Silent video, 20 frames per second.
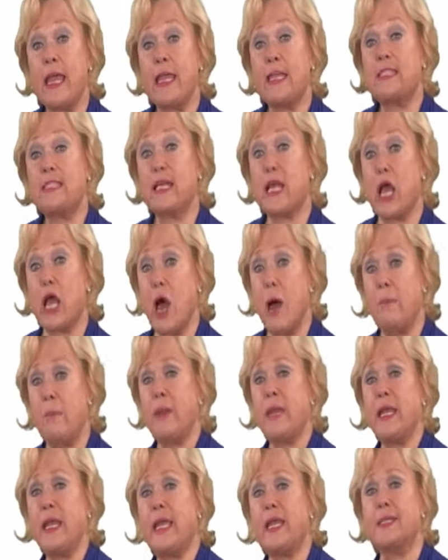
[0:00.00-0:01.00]
is the
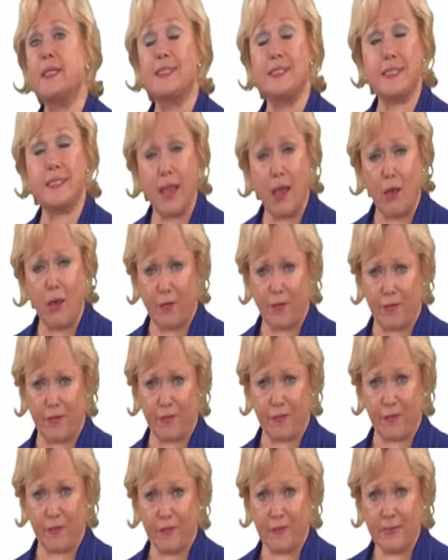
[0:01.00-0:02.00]
company
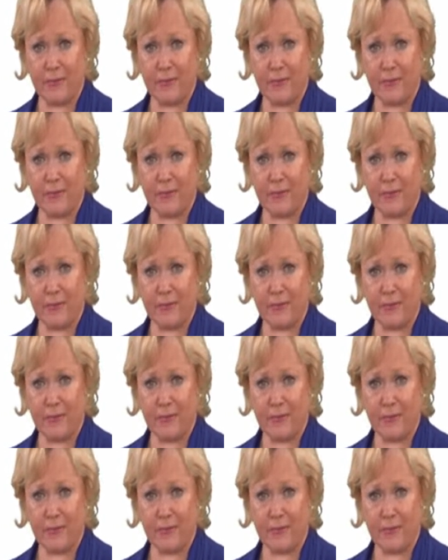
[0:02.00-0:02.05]
itself.